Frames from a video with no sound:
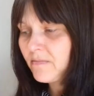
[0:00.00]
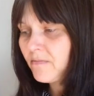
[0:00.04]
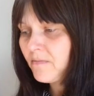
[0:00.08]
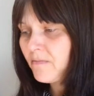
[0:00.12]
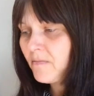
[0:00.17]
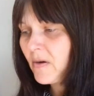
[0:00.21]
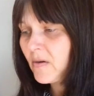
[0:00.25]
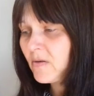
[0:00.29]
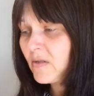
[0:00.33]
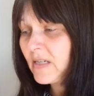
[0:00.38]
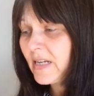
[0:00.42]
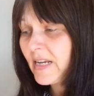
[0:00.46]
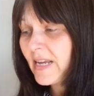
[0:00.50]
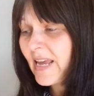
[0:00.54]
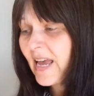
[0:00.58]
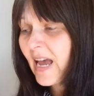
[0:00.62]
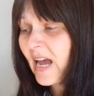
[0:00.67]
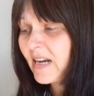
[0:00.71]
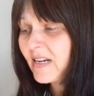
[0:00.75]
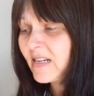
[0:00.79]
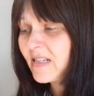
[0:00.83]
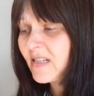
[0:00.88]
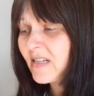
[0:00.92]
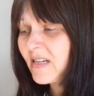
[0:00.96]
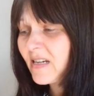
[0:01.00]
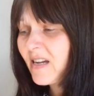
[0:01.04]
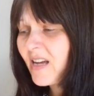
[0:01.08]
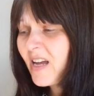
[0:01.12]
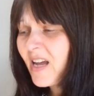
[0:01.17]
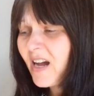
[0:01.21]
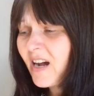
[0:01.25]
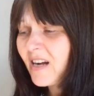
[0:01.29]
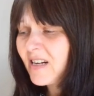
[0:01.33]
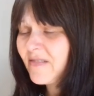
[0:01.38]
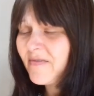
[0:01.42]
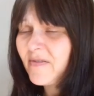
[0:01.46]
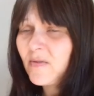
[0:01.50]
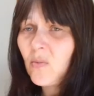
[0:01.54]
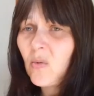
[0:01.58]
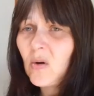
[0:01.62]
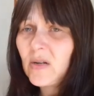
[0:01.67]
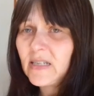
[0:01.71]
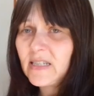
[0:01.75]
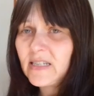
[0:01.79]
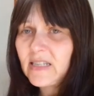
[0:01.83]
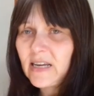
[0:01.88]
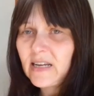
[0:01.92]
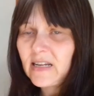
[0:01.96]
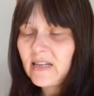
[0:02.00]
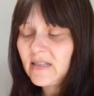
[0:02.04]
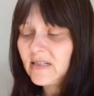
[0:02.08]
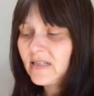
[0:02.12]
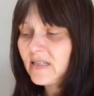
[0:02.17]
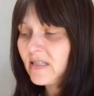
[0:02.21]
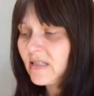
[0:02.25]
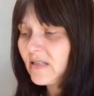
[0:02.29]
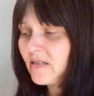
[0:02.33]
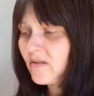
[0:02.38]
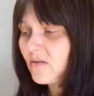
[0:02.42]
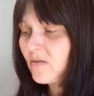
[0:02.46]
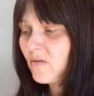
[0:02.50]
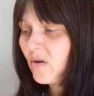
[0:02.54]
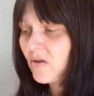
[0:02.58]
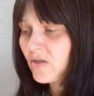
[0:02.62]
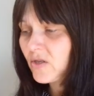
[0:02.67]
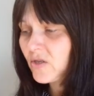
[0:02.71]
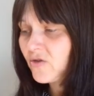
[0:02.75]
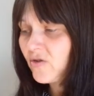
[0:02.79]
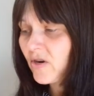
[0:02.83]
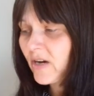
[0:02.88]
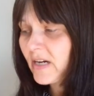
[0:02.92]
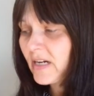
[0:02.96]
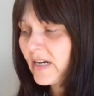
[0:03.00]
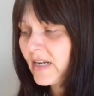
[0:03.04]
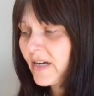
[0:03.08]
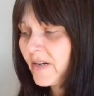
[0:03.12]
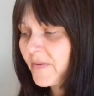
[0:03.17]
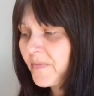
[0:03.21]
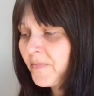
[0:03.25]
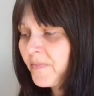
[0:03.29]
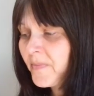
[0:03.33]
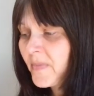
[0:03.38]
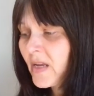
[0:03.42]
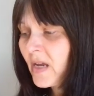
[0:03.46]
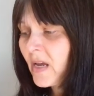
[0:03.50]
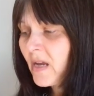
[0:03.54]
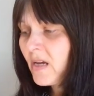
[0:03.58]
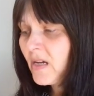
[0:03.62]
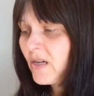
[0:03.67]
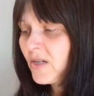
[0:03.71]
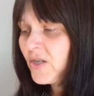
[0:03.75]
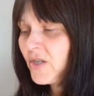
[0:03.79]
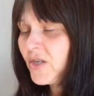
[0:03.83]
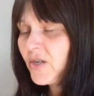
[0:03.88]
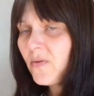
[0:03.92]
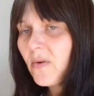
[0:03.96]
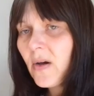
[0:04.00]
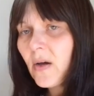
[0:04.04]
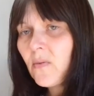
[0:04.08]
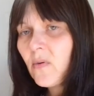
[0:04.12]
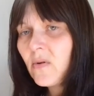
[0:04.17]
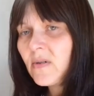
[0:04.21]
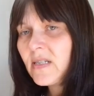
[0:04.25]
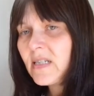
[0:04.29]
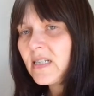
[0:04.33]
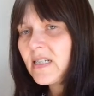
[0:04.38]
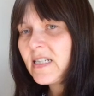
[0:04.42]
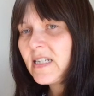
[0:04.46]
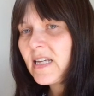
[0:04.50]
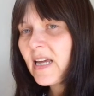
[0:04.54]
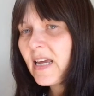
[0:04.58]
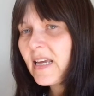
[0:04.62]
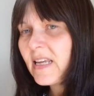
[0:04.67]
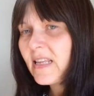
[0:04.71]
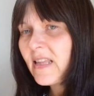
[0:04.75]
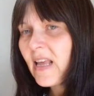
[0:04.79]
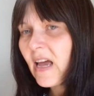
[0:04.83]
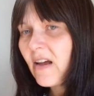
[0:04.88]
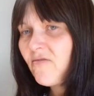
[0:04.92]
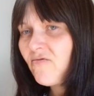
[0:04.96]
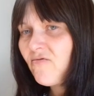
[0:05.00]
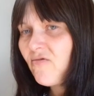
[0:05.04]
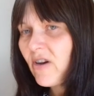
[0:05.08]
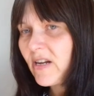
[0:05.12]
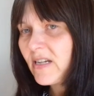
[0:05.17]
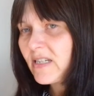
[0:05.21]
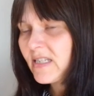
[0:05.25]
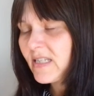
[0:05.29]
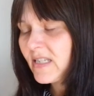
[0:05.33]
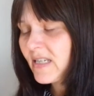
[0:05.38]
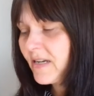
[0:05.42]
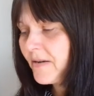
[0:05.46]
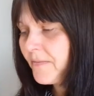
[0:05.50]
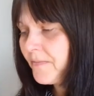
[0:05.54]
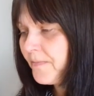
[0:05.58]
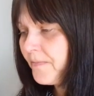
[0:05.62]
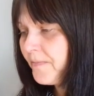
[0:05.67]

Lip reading: mostly Canada, and I've had one sale to Australia. Do I want to take that risk?